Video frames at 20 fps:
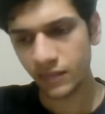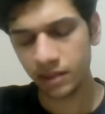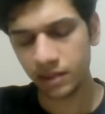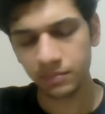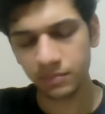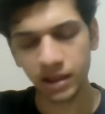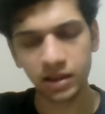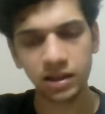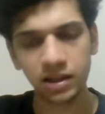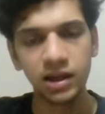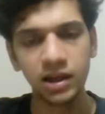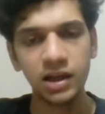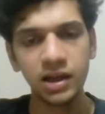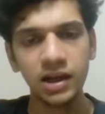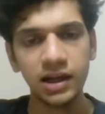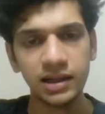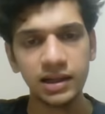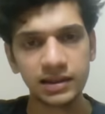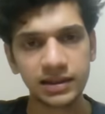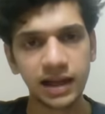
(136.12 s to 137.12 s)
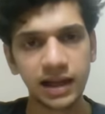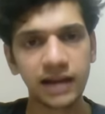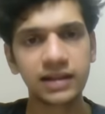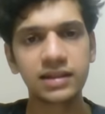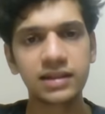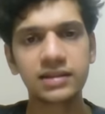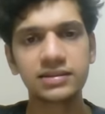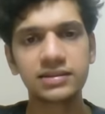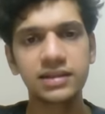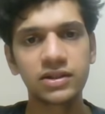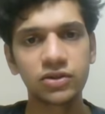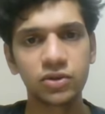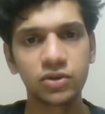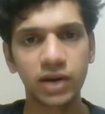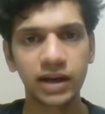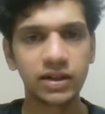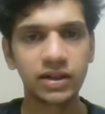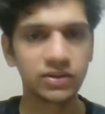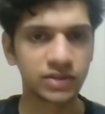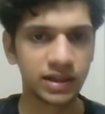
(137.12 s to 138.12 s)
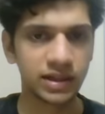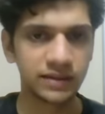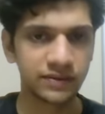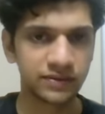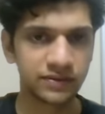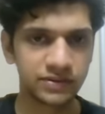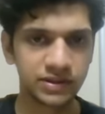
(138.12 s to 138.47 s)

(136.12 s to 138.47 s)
But the idea is that you write yourself